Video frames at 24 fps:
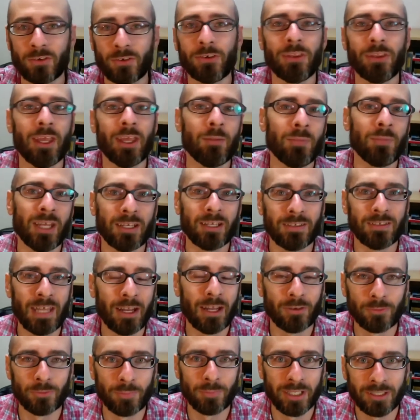turn that back
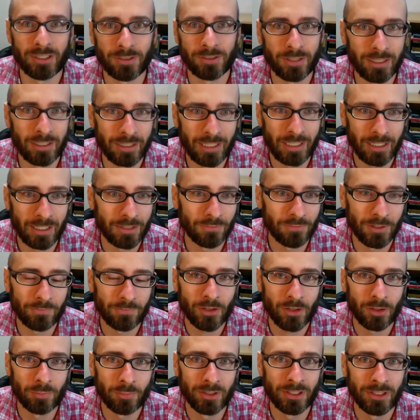down by getting rid
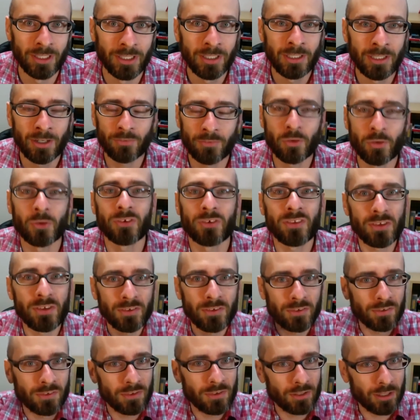of carbon. Of course,
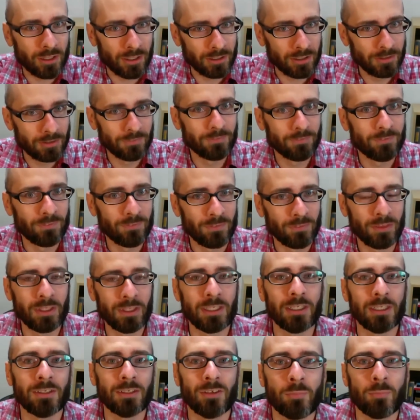this is the kind of
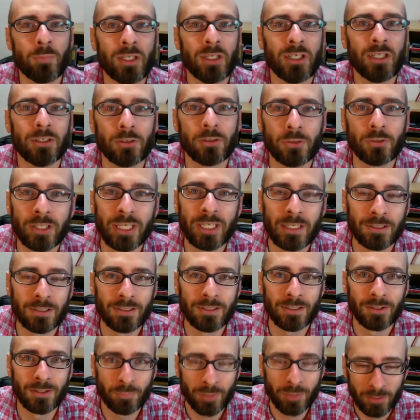thinking that's been
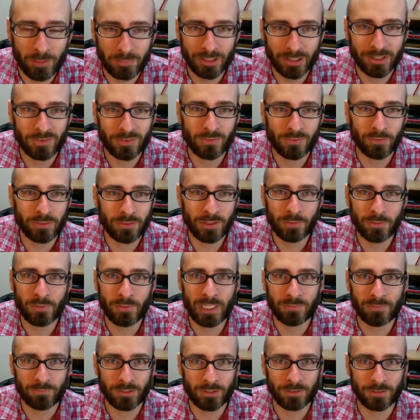inculcated in the public, so I think
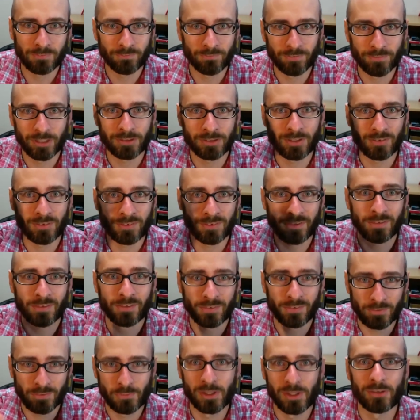we have to confront this
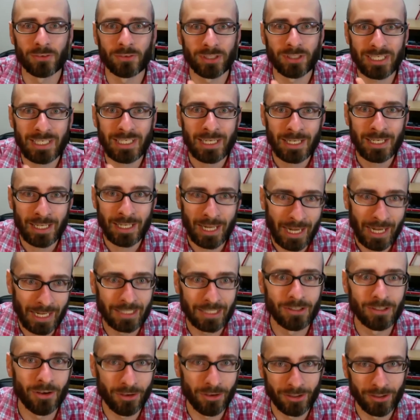squarely
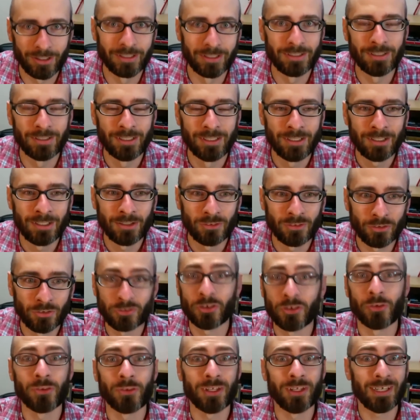head on to
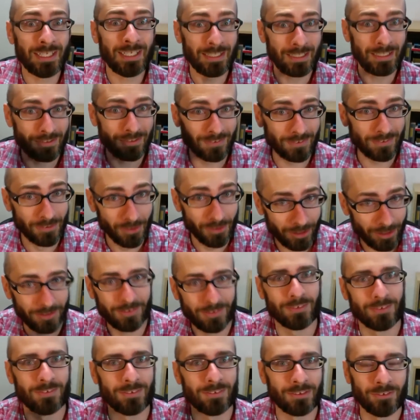show that it is
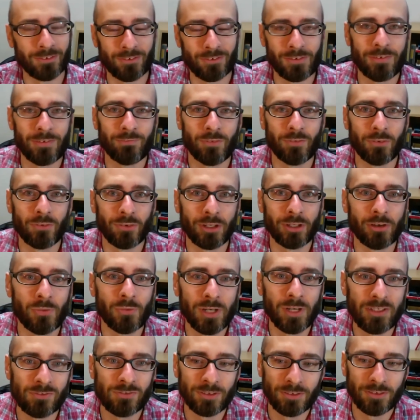not such a straightforward
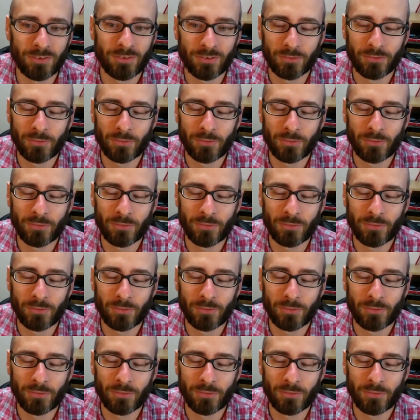equation.